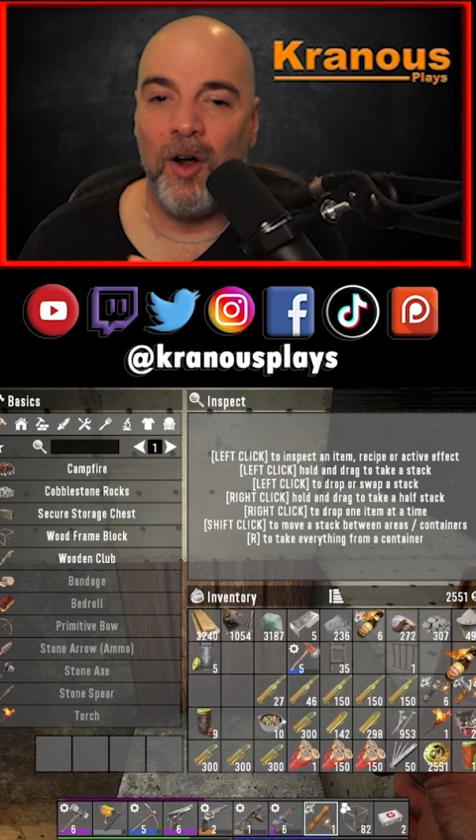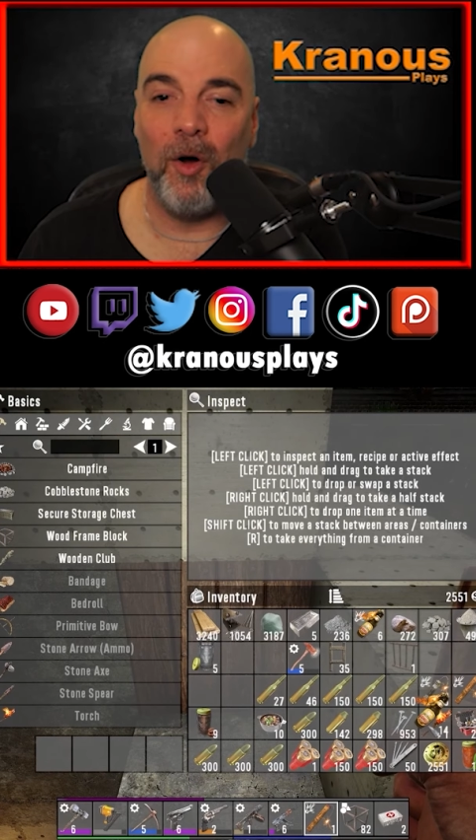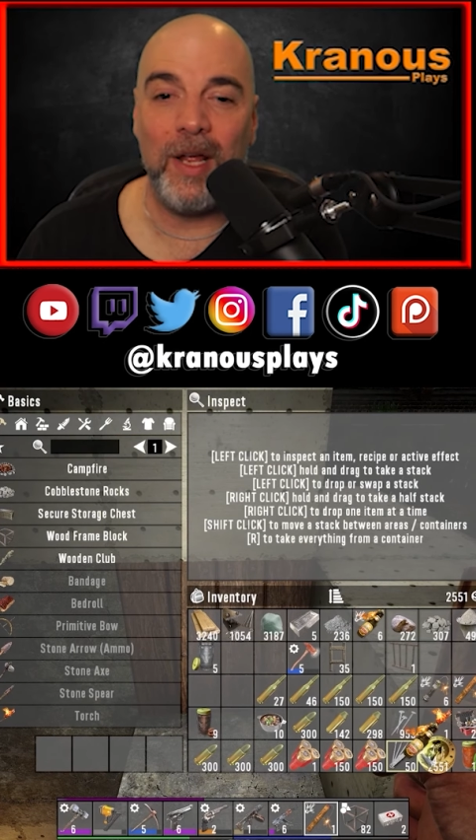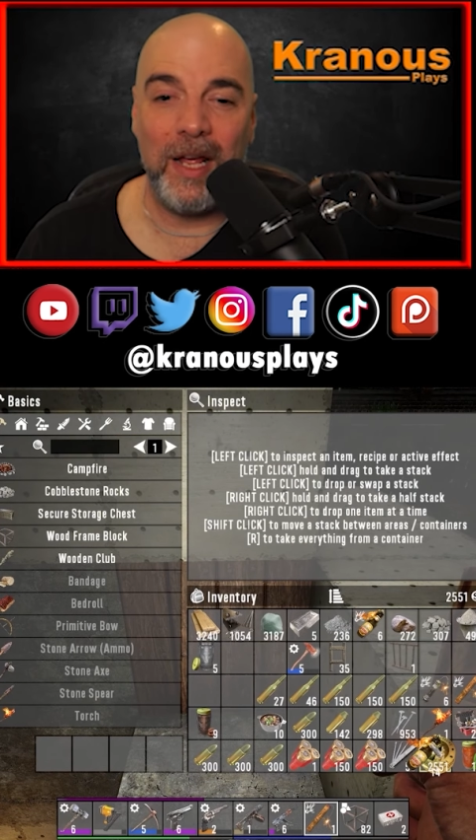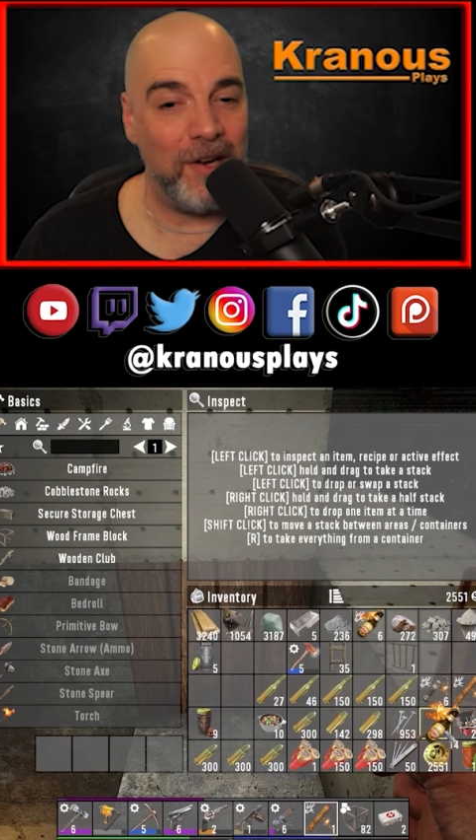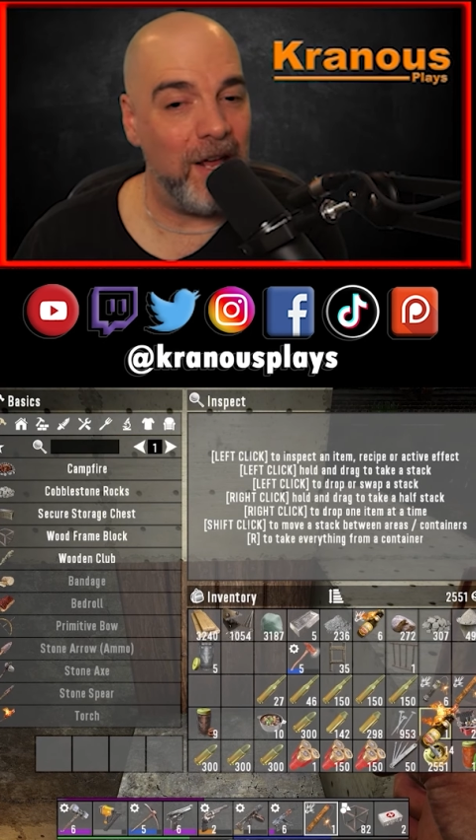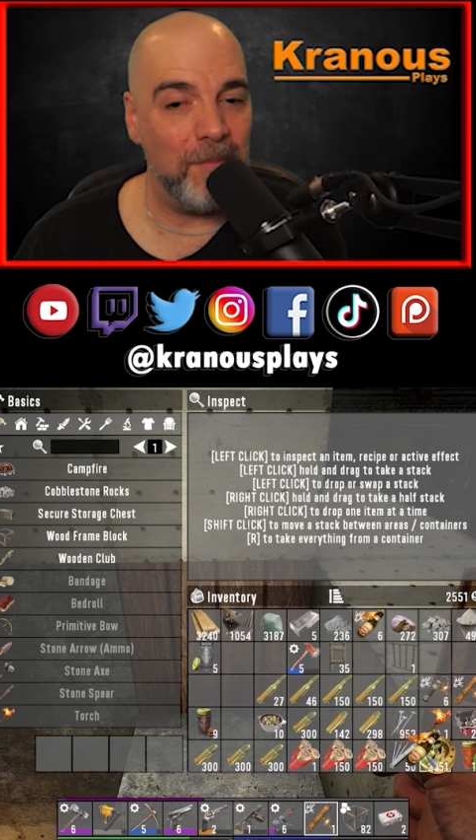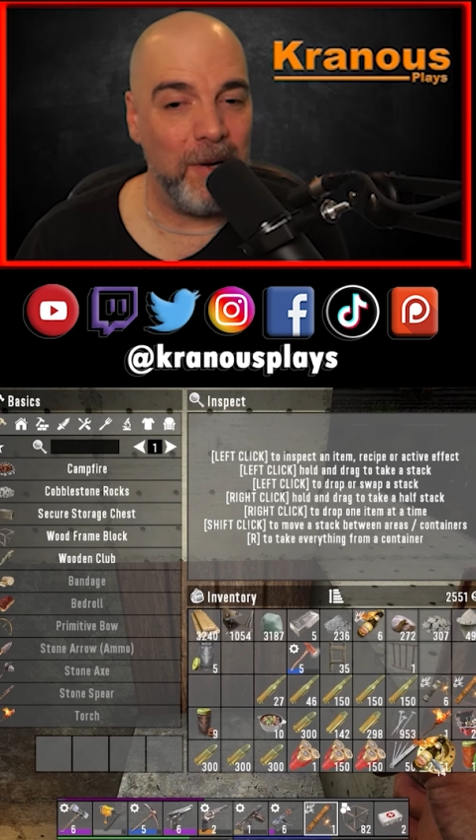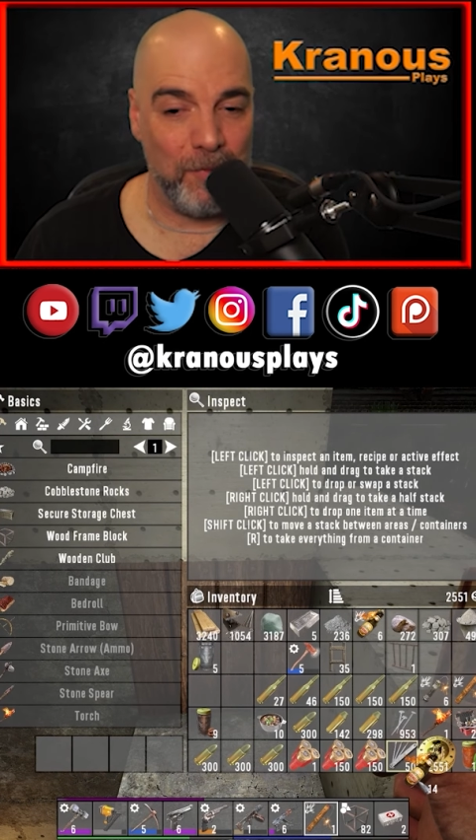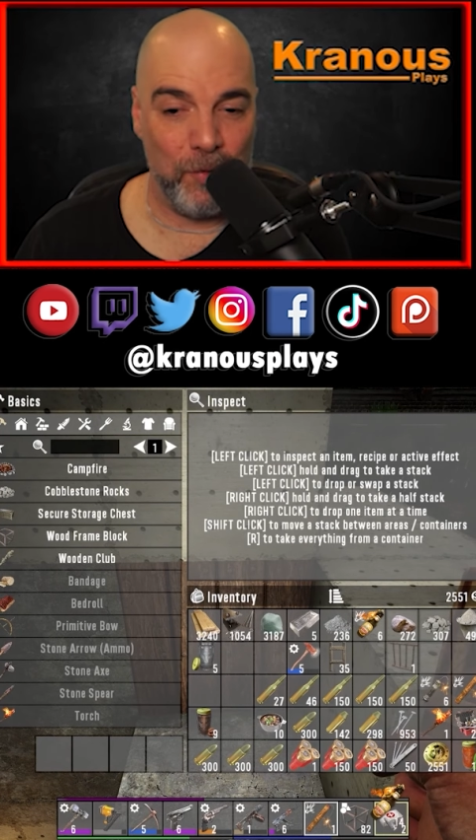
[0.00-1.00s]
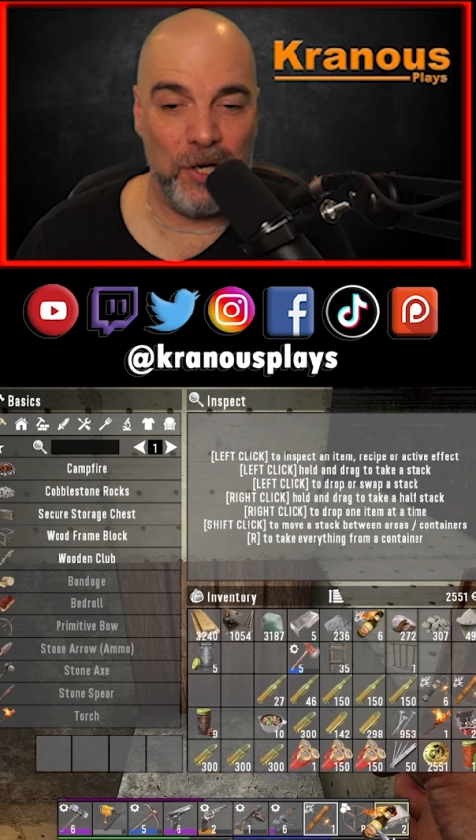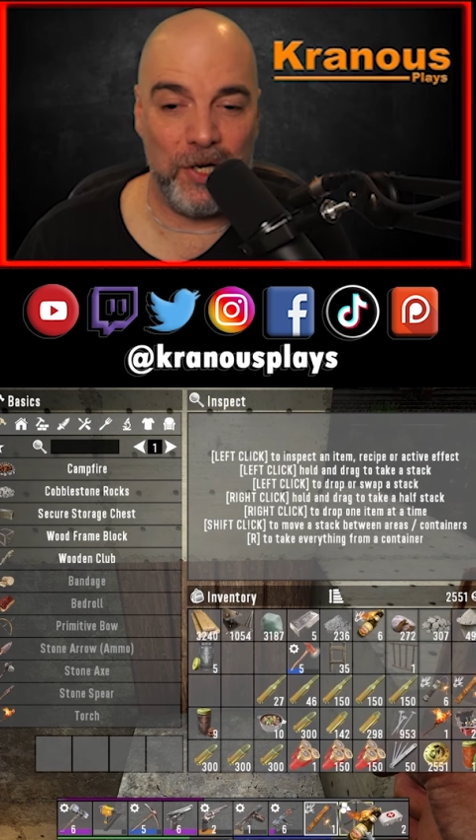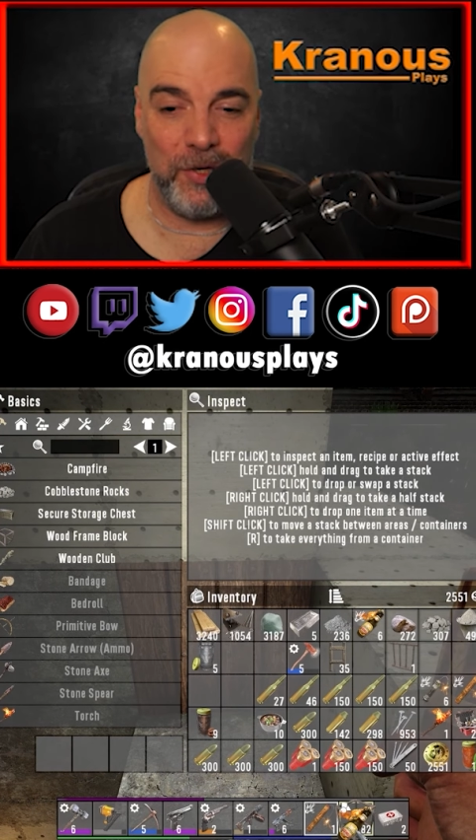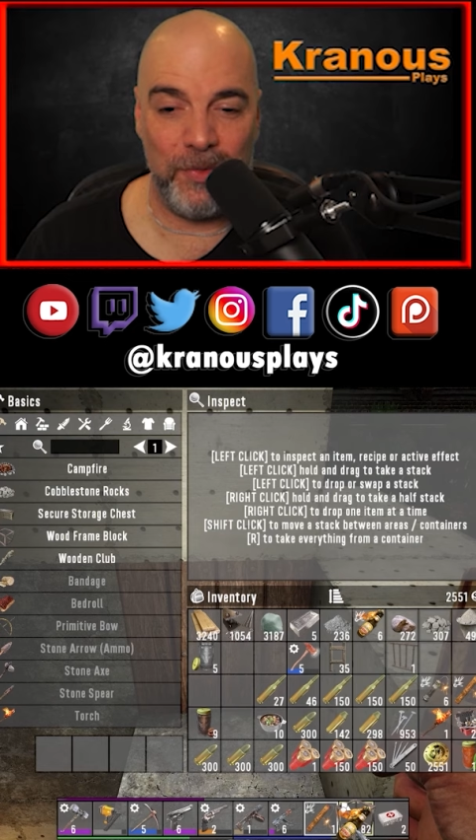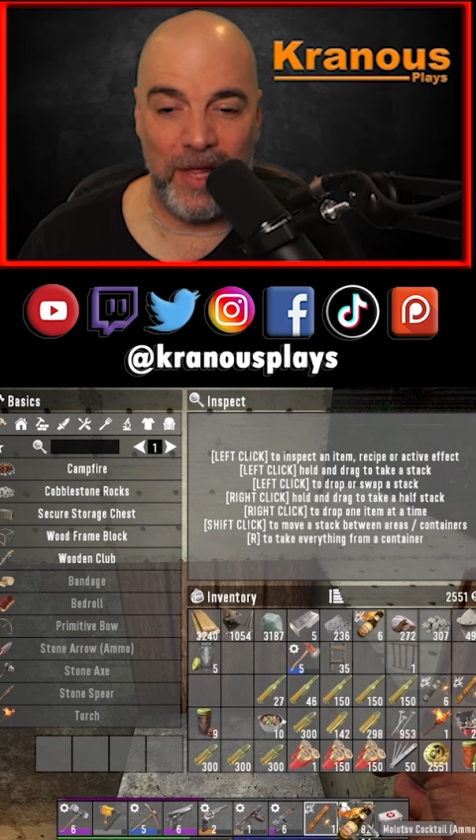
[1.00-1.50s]
Oh yeah, dynamite. What are you
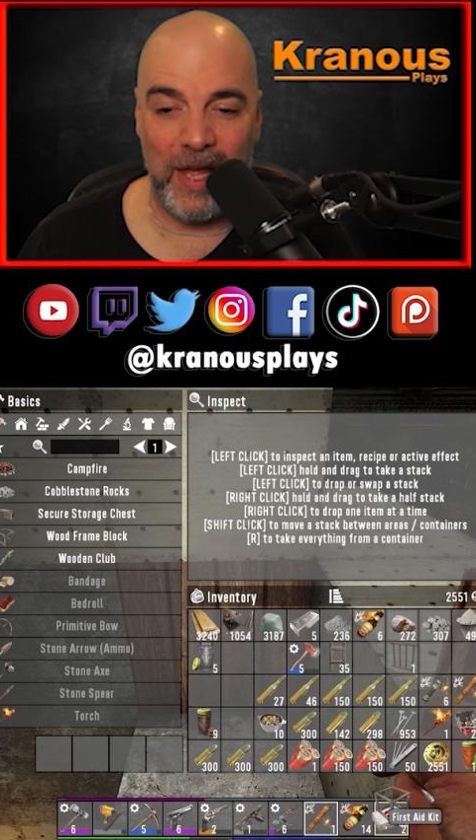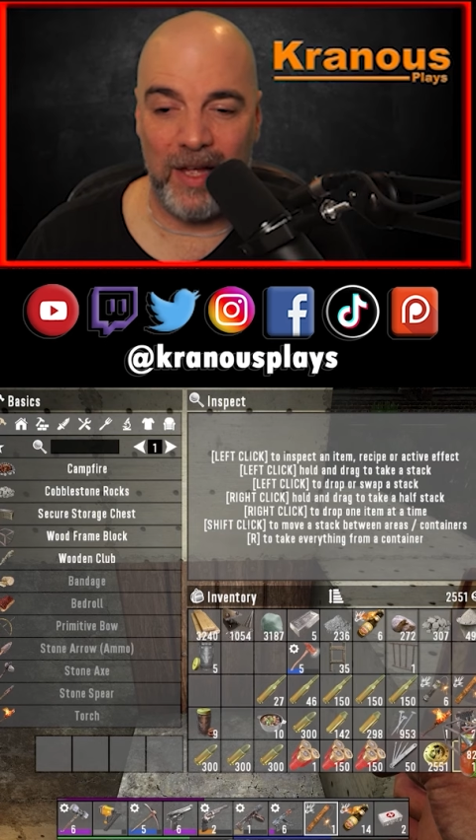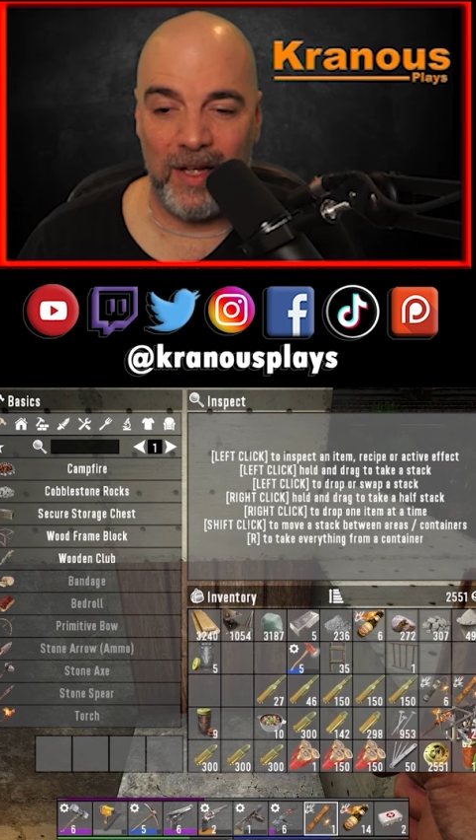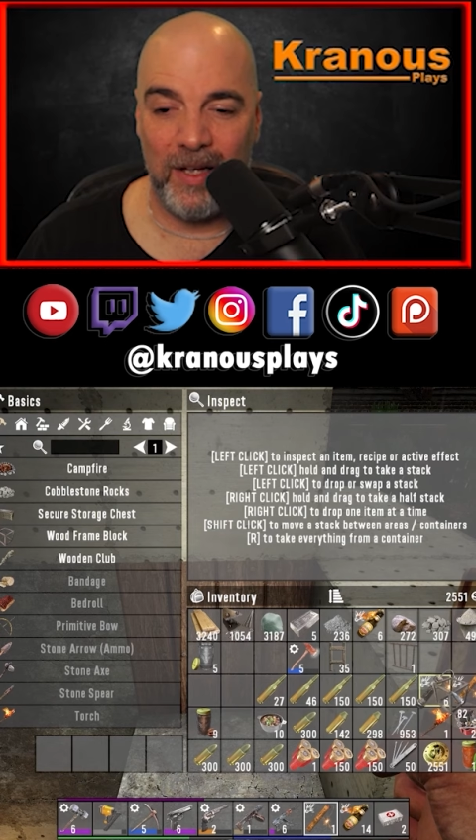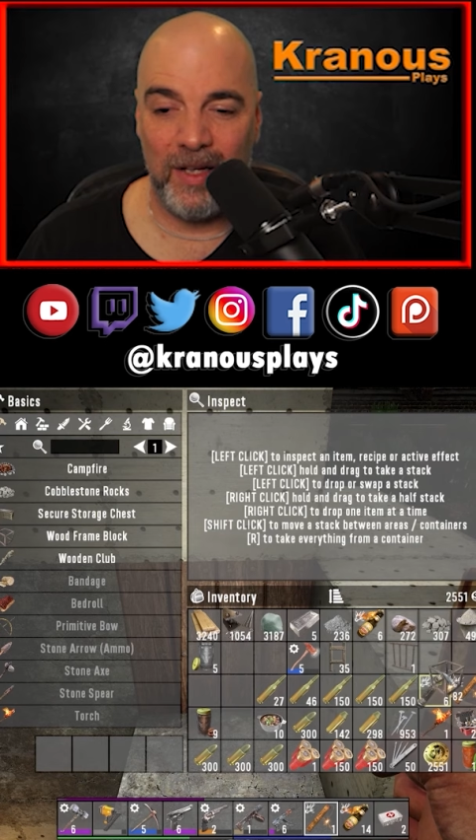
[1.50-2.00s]
gonna do with that?